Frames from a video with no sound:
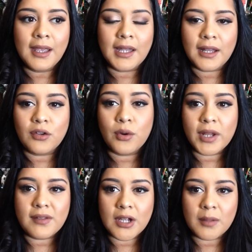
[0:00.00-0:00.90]
And I know
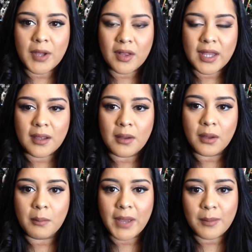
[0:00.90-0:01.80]
I talk about, like,
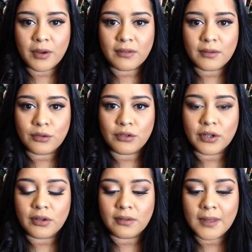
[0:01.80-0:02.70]
my personal
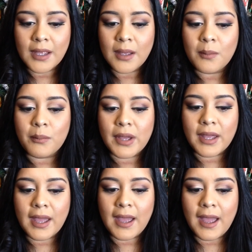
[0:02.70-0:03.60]
struggles,
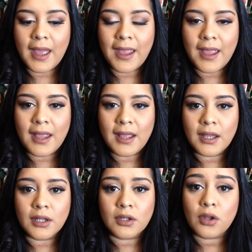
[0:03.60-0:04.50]
but I
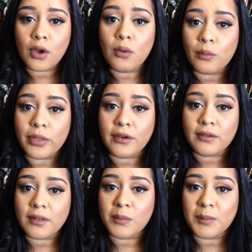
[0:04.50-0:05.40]
know there's
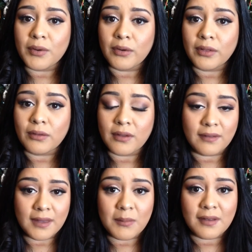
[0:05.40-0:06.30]
other people going through the
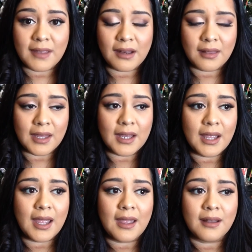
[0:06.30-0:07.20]
same exact thing.
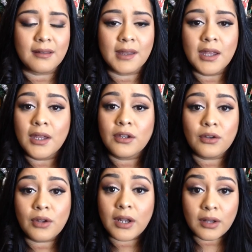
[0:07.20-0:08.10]
And
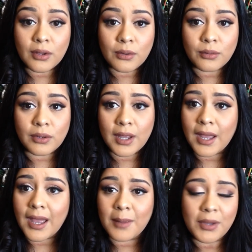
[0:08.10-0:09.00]
you're not alone.
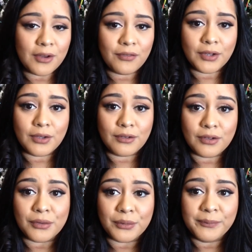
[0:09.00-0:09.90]
I'm here for you,
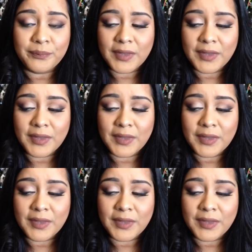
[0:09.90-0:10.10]
too.